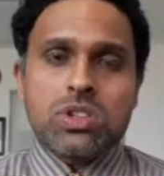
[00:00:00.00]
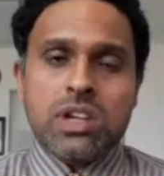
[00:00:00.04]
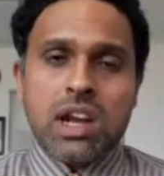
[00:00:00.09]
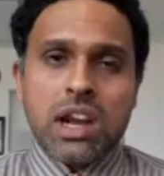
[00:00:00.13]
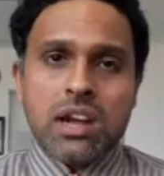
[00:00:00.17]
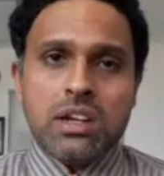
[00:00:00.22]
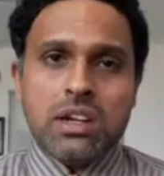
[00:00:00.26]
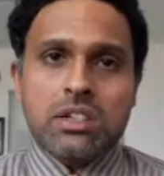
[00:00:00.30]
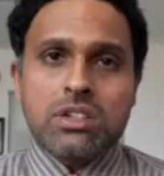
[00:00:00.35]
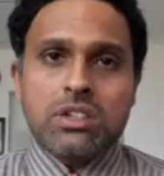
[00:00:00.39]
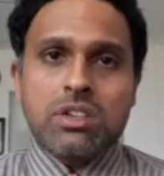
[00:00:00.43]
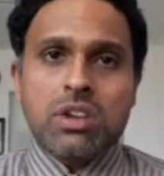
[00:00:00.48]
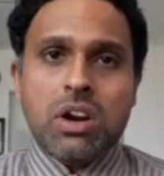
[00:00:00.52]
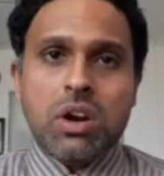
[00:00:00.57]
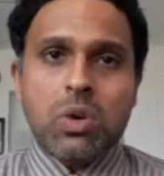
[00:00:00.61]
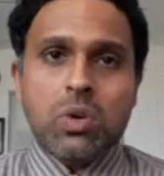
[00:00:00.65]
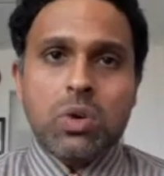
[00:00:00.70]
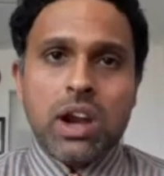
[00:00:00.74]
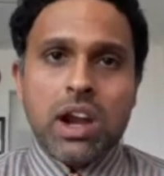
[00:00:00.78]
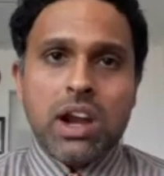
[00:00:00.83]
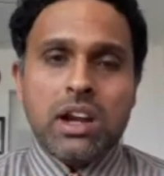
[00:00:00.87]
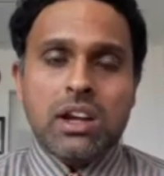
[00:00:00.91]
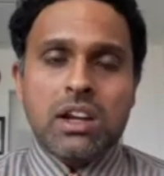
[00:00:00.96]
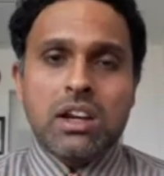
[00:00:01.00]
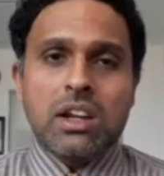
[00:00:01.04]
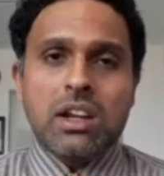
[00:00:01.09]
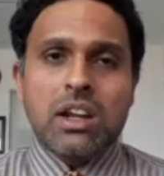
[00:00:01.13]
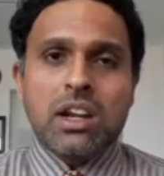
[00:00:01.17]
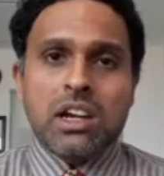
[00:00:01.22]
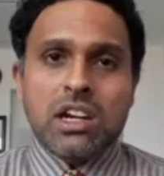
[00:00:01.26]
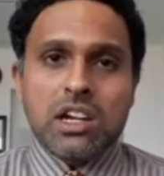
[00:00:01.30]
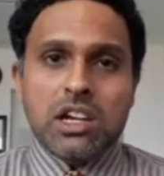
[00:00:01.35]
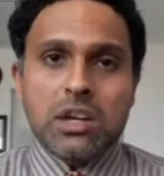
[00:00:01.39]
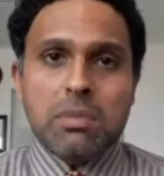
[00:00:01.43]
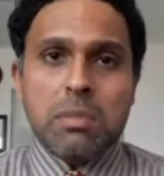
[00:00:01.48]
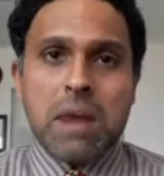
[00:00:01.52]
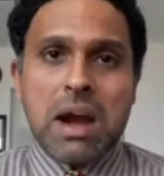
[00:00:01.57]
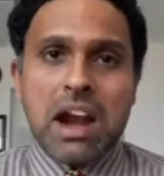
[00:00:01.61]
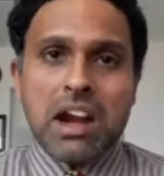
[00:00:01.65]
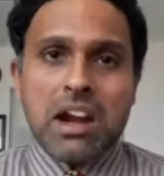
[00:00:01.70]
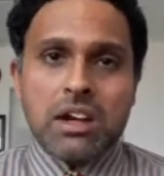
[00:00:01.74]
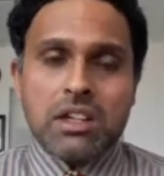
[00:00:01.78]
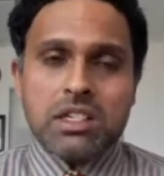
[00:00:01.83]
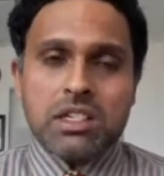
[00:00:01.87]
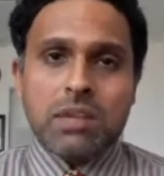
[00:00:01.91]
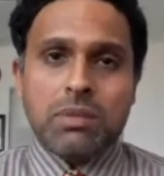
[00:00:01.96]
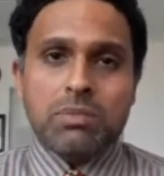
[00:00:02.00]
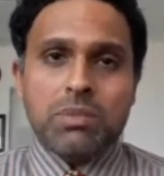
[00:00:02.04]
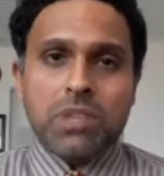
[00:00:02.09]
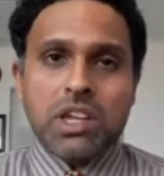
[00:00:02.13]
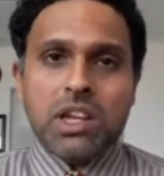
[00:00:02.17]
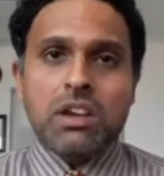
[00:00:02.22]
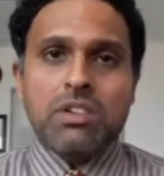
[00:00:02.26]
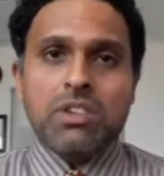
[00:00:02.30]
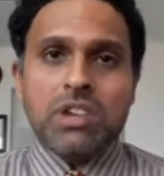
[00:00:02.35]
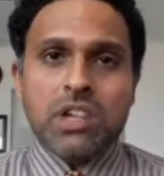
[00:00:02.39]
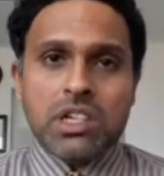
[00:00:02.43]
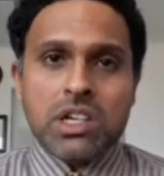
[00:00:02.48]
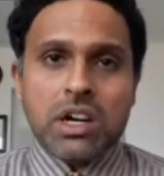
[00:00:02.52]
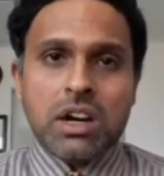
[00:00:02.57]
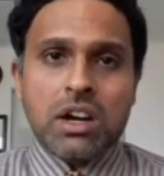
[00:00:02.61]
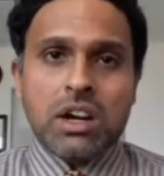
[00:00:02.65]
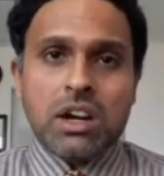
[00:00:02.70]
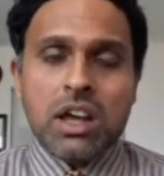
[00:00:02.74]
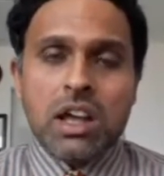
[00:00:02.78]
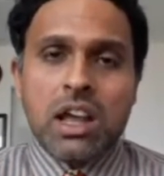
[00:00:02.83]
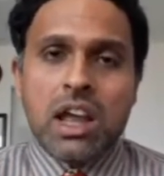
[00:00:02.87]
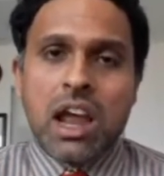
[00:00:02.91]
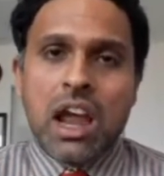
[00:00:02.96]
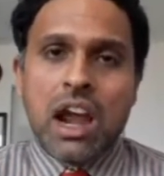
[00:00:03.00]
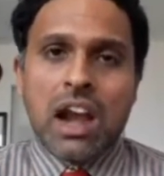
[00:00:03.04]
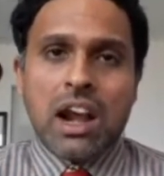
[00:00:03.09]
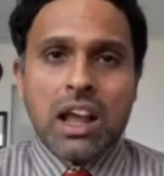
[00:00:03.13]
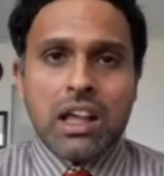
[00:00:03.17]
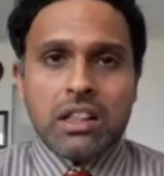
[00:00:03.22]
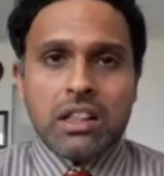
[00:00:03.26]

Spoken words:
to stand its ground and demand something in return. And